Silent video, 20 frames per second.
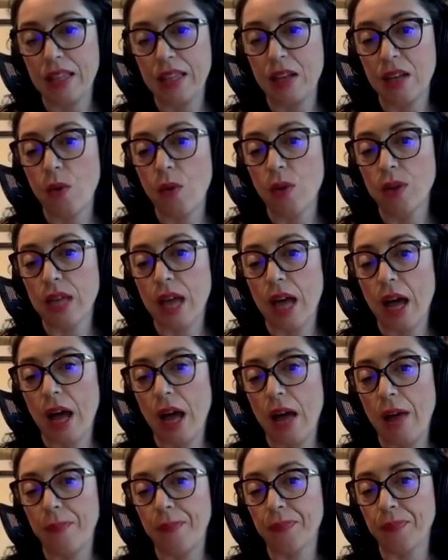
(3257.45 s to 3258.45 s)
There was a,
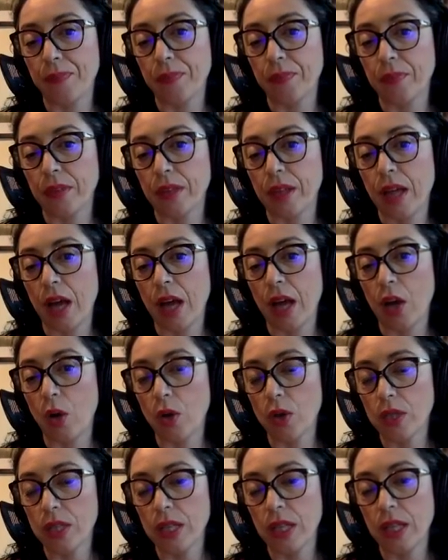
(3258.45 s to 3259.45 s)
um, a
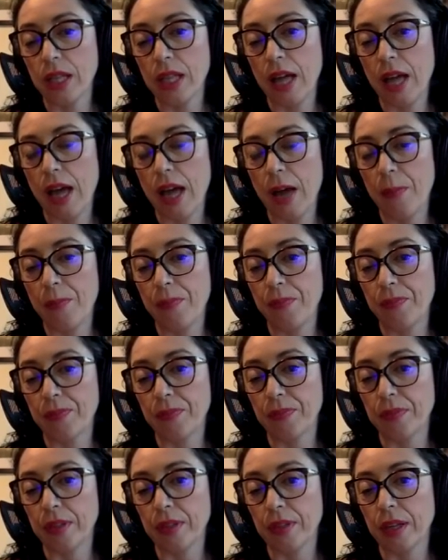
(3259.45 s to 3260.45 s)
coastal
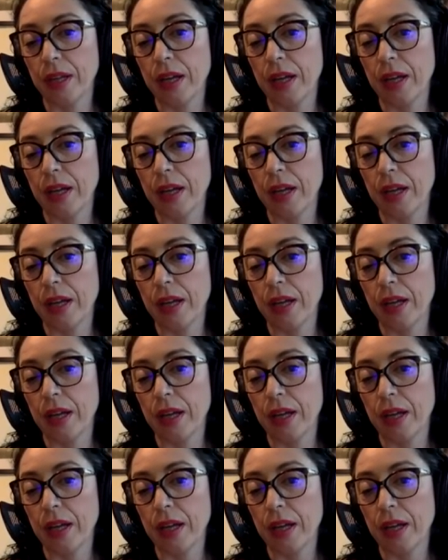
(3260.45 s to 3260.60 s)
um,